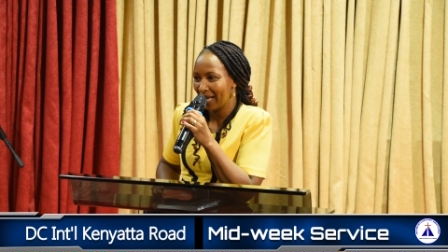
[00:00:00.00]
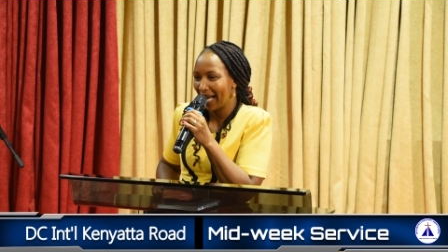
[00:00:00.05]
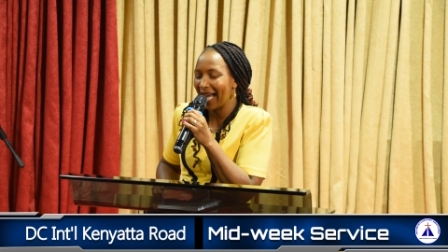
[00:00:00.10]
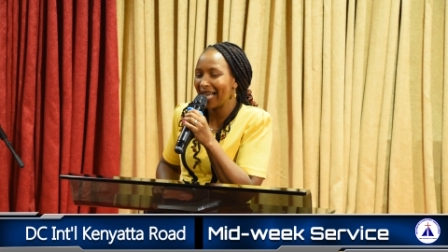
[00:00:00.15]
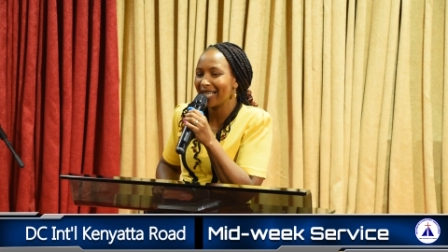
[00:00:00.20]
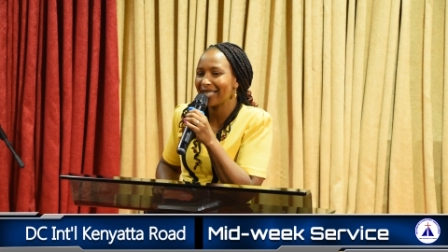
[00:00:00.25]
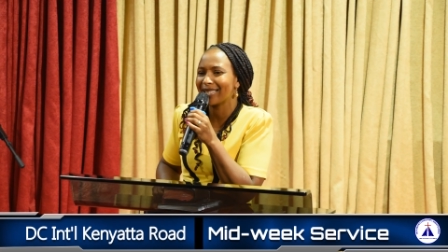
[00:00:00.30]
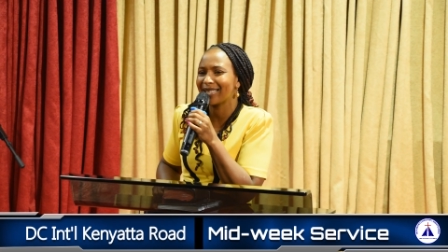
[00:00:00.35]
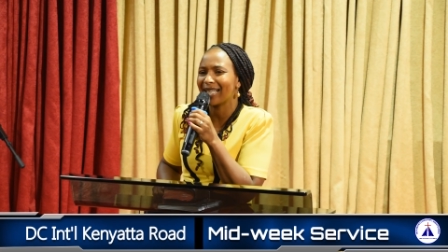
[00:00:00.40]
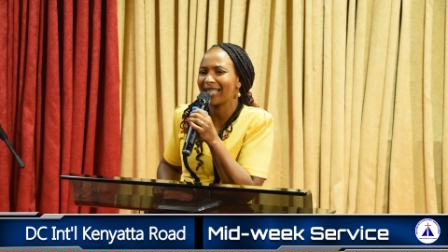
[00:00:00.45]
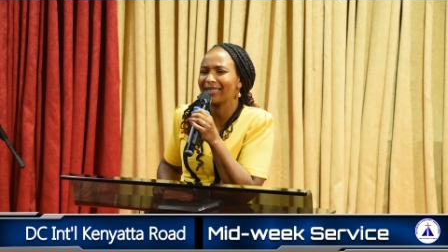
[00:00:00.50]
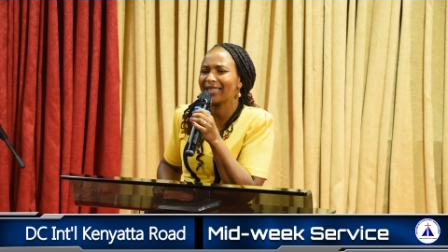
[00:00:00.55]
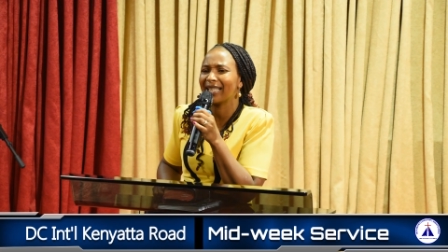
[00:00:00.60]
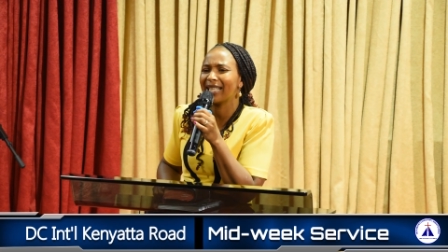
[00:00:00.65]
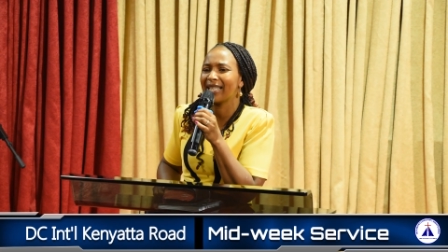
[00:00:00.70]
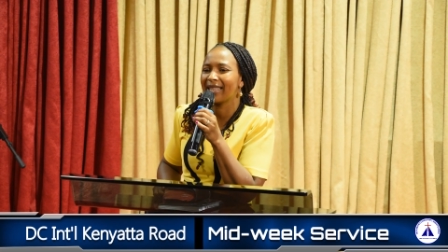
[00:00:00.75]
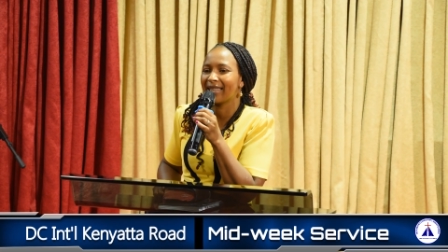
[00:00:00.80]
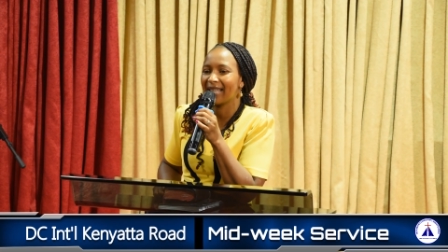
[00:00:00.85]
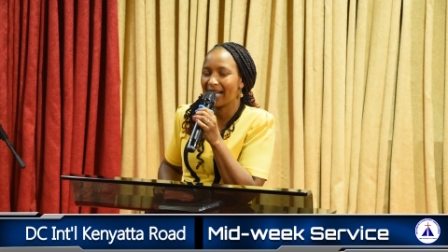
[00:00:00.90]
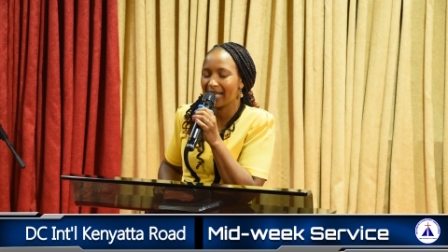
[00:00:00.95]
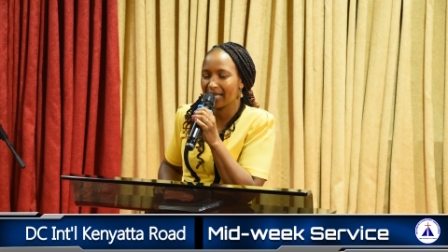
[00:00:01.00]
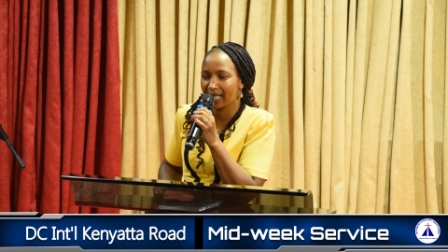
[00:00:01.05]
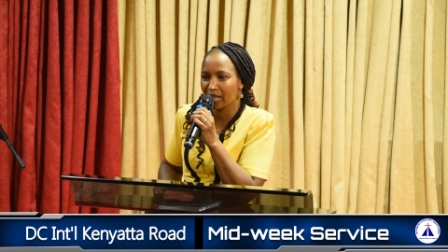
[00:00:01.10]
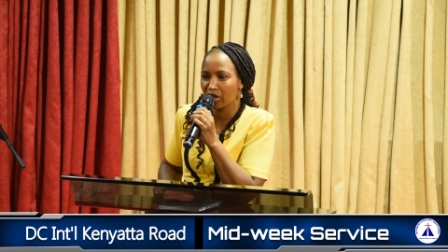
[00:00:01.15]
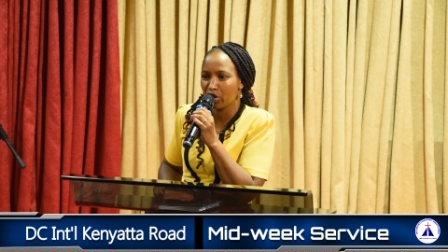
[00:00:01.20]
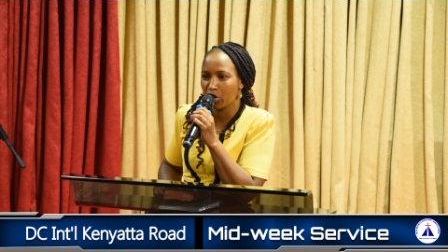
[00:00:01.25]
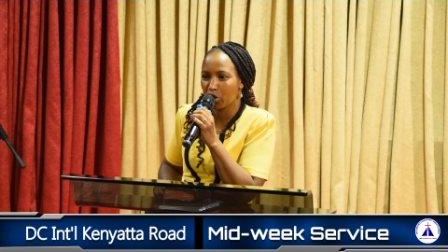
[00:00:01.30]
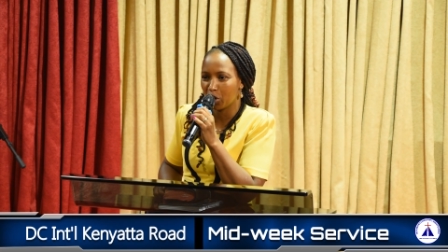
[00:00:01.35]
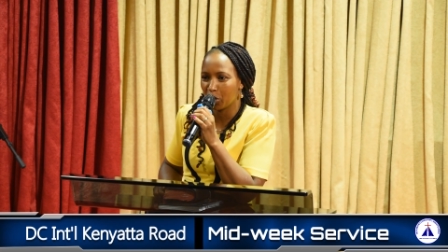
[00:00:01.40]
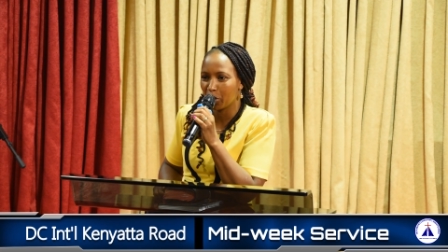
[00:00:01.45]
and started
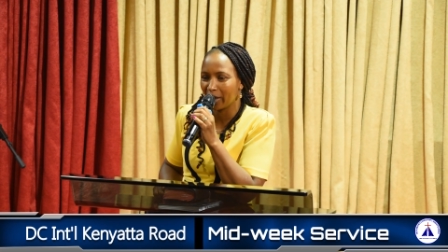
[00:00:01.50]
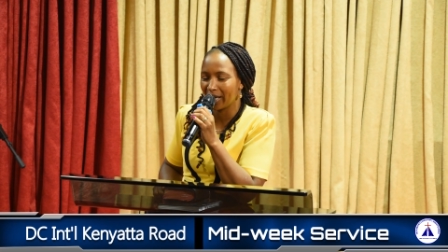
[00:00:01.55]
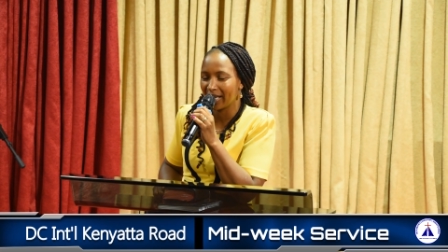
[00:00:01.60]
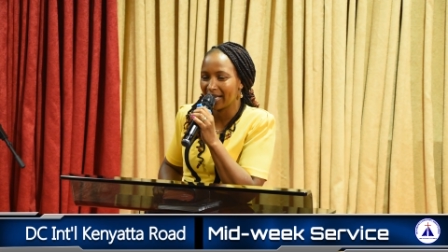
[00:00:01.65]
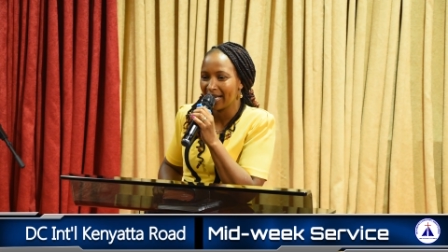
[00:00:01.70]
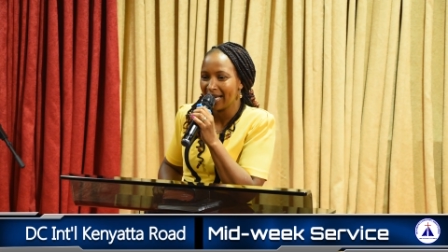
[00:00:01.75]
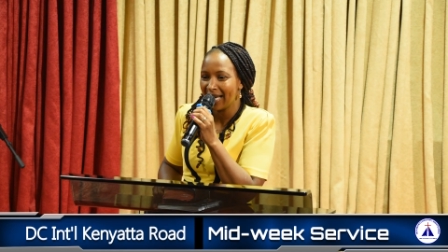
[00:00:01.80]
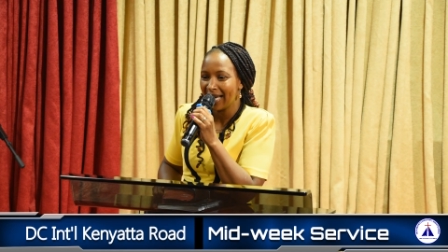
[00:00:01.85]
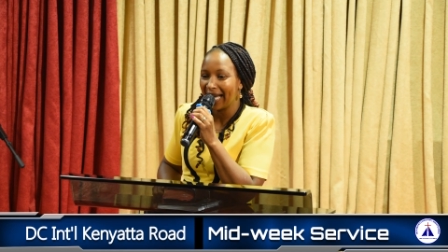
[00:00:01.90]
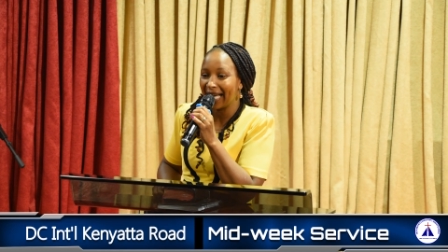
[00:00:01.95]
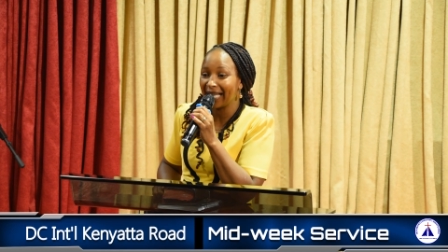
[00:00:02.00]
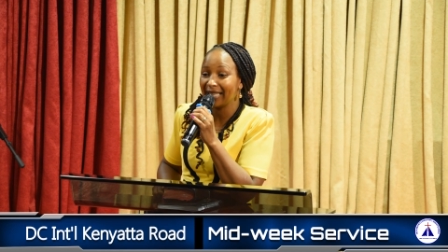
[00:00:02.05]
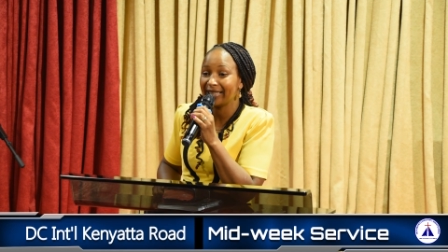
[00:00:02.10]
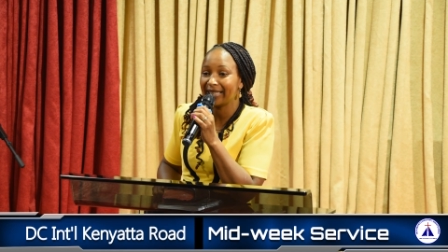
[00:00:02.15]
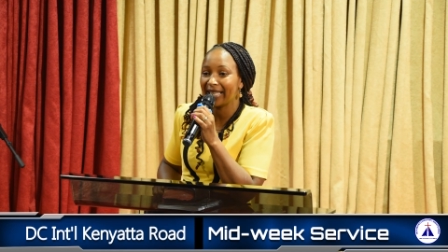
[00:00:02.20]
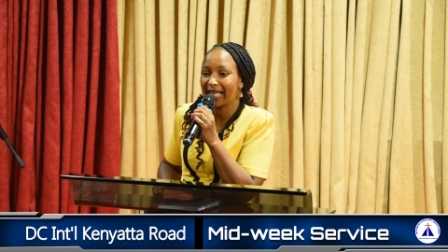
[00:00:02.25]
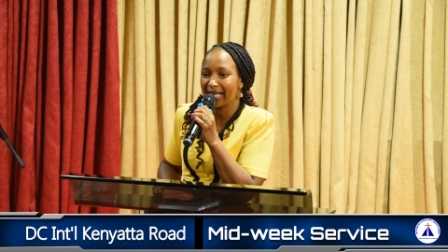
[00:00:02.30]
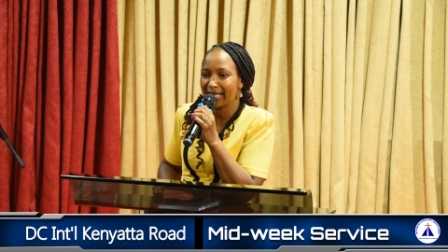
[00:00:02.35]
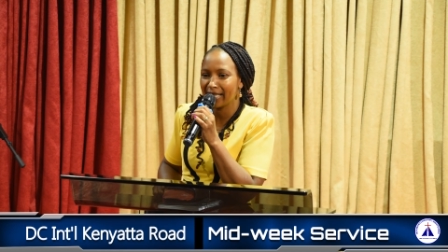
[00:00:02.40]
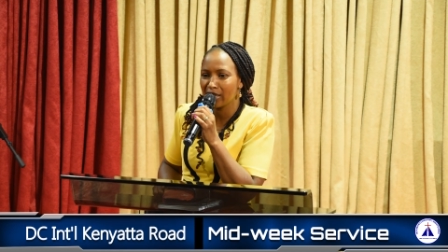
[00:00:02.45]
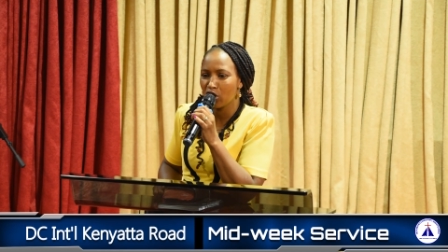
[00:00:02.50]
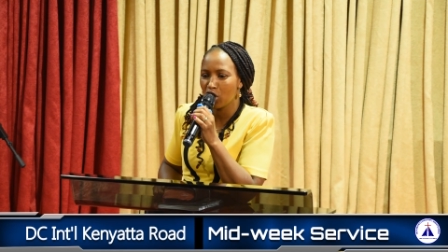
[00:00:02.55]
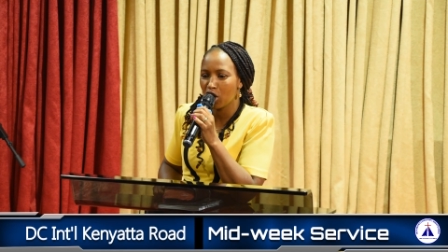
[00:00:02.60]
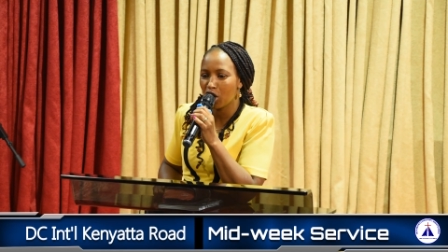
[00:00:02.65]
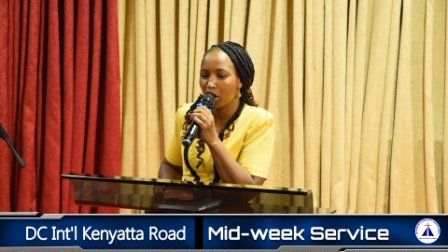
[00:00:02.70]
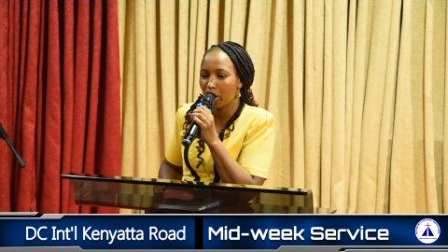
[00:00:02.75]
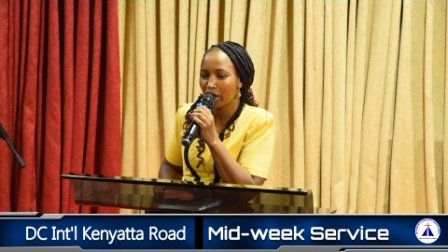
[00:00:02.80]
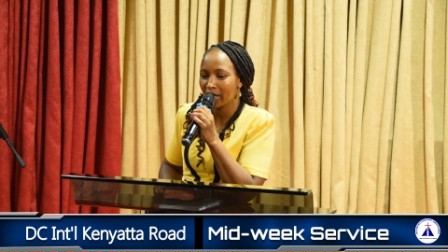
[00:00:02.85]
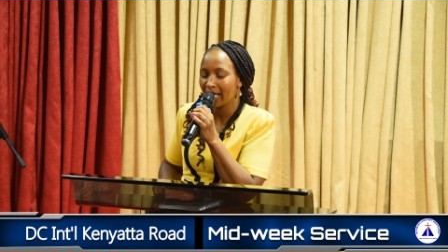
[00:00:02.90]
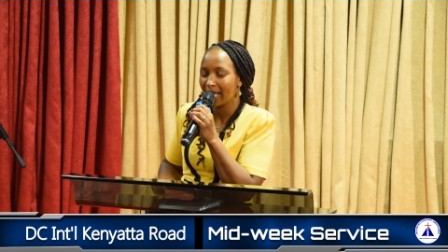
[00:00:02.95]
thanking God and telling
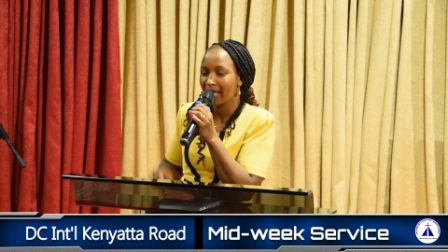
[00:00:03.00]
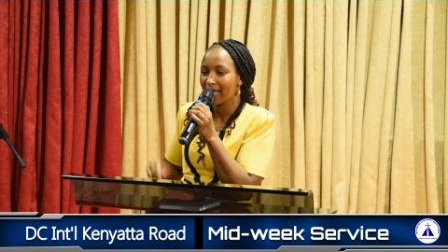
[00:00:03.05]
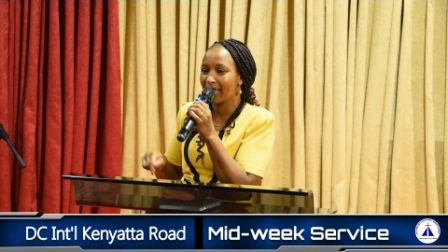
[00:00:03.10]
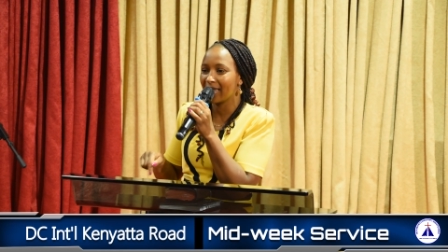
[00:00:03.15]
God,